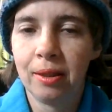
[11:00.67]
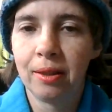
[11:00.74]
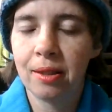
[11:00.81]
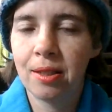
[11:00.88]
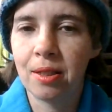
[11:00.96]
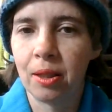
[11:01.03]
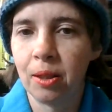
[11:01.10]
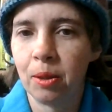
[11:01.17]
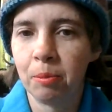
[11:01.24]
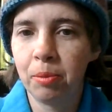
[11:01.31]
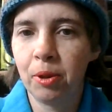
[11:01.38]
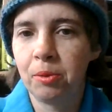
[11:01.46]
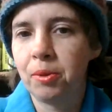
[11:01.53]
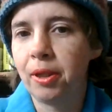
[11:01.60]
So
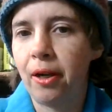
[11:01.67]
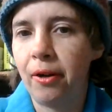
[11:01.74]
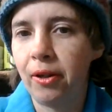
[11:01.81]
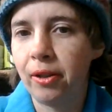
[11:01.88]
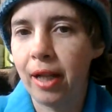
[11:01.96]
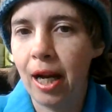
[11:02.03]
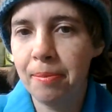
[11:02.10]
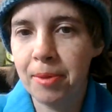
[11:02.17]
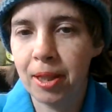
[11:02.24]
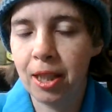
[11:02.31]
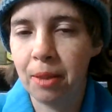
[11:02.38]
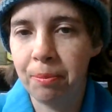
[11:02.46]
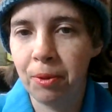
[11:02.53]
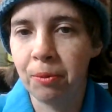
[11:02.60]
put one on your lap to
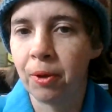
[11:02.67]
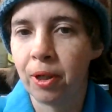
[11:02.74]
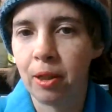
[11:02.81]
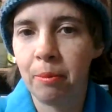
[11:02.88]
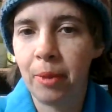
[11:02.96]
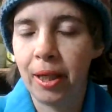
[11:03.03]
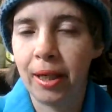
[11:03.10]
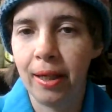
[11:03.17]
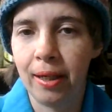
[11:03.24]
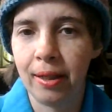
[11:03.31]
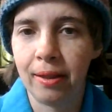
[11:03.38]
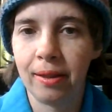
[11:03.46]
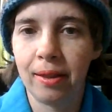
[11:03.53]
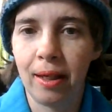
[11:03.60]
keep you warm,
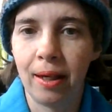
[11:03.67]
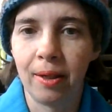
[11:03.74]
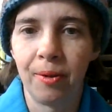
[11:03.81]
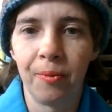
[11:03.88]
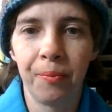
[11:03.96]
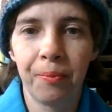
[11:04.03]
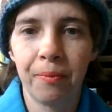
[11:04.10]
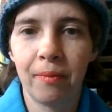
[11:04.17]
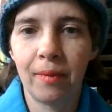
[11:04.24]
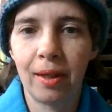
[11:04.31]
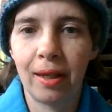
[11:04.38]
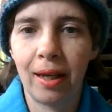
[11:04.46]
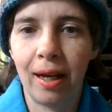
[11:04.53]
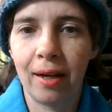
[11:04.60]
and
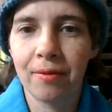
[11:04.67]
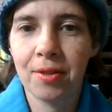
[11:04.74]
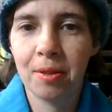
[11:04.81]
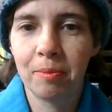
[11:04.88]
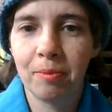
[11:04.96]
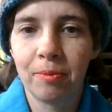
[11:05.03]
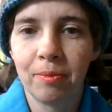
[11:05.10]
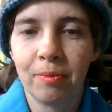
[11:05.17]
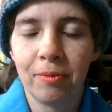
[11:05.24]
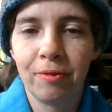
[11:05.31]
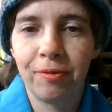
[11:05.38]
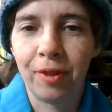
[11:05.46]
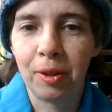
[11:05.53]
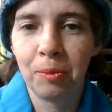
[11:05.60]
have some
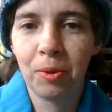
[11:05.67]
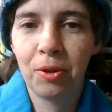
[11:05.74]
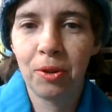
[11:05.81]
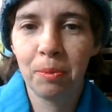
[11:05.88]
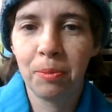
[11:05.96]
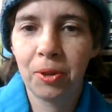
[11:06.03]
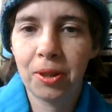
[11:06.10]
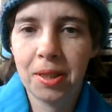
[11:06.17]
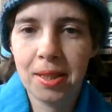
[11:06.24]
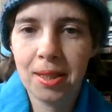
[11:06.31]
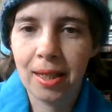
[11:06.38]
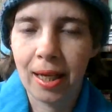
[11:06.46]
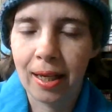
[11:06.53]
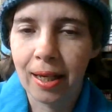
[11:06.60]
fun with your books
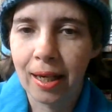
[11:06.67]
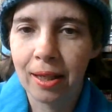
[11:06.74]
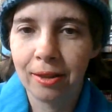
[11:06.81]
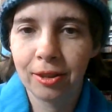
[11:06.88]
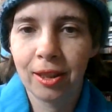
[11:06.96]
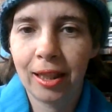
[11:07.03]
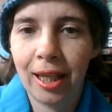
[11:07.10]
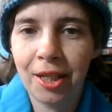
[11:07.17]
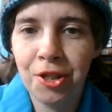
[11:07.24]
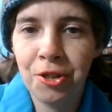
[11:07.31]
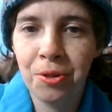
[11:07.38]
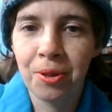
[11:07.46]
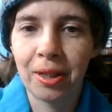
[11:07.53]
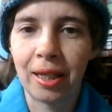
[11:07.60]
today. I'll
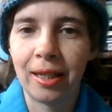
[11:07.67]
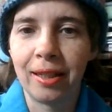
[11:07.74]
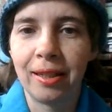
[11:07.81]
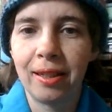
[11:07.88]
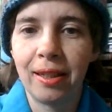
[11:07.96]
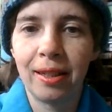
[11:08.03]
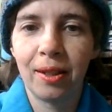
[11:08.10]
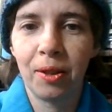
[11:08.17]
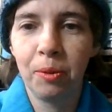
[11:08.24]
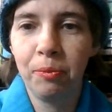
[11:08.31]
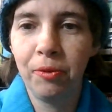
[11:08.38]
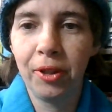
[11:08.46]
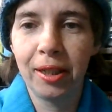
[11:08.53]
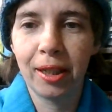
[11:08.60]
catch you again,
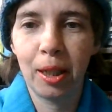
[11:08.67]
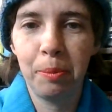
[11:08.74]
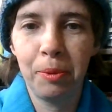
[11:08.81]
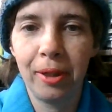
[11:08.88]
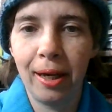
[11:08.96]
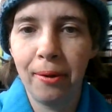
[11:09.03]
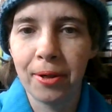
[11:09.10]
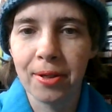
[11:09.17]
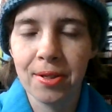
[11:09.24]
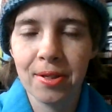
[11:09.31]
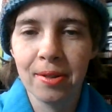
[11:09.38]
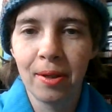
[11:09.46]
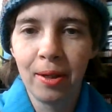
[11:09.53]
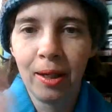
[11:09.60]
hopefully in a couple
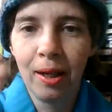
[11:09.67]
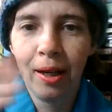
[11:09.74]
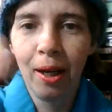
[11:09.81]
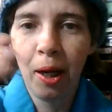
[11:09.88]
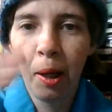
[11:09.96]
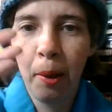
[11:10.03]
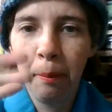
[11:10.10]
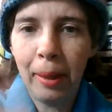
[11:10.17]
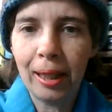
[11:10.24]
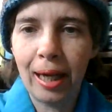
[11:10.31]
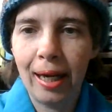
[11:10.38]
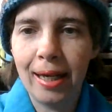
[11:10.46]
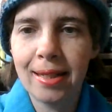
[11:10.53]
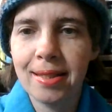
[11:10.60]
hours. Bye,
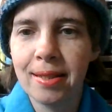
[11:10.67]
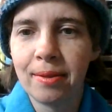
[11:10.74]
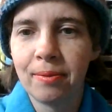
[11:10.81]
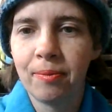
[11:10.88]
guys.